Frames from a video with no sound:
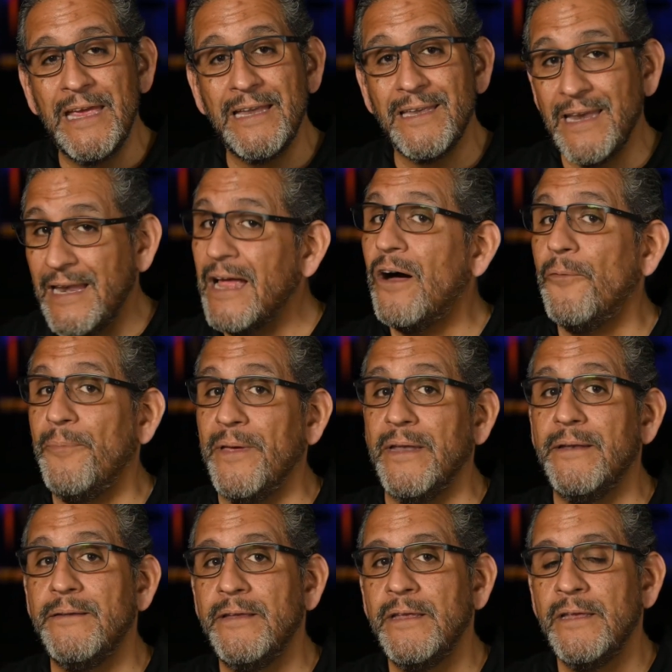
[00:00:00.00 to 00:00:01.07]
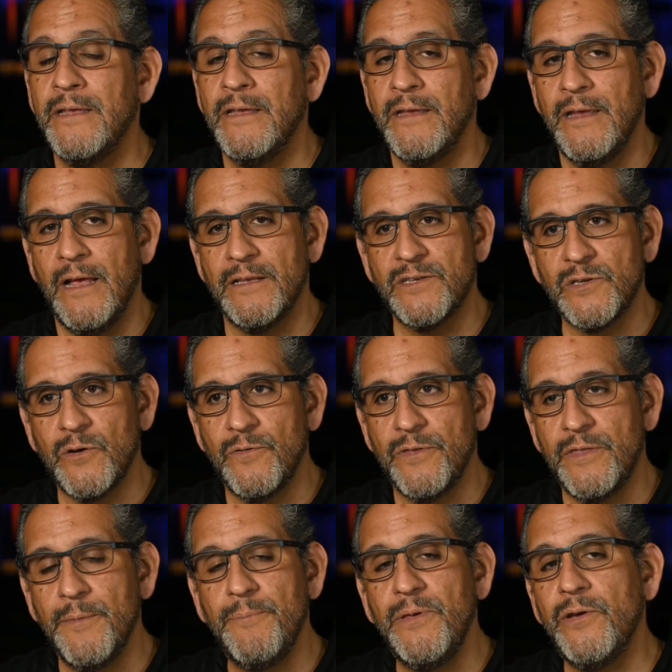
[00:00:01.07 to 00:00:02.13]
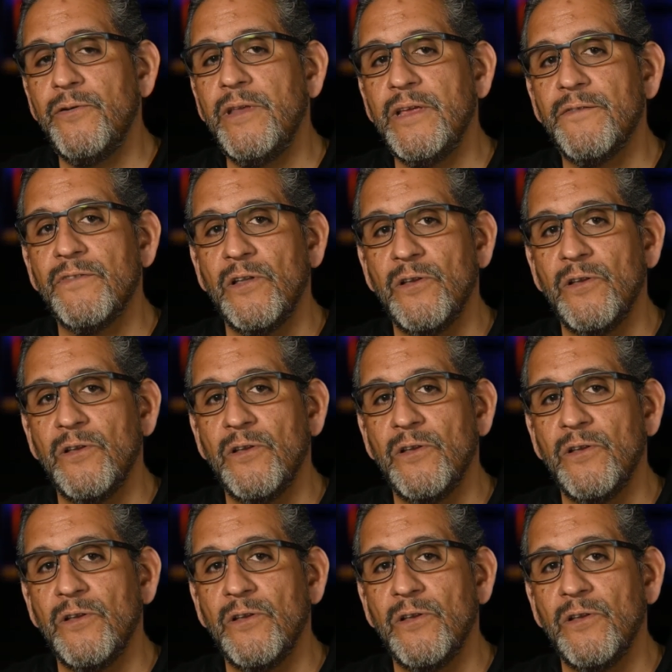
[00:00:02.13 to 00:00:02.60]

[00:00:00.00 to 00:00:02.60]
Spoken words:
need help in. And so the beauty of the